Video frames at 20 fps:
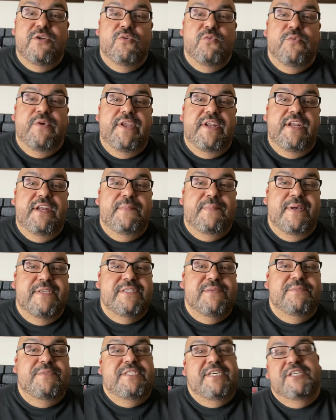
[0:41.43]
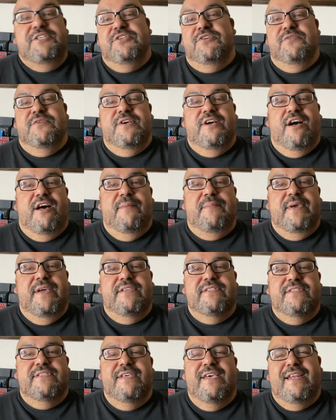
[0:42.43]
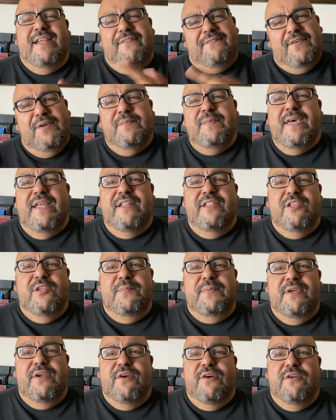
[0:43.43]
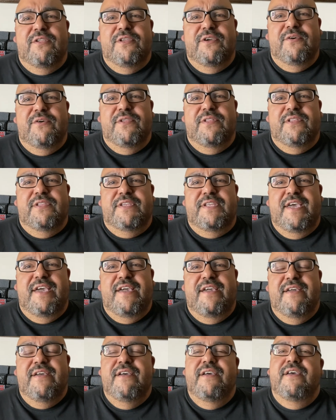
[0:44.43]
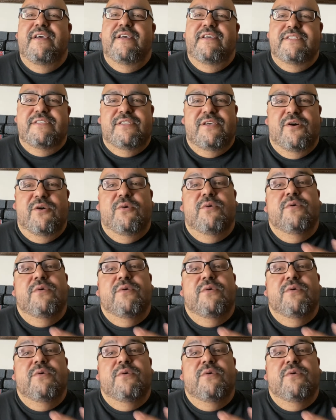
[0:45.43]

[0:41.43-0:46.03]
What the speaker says: reading about some digital comics, and I filmed that a little bit earlier in the day. So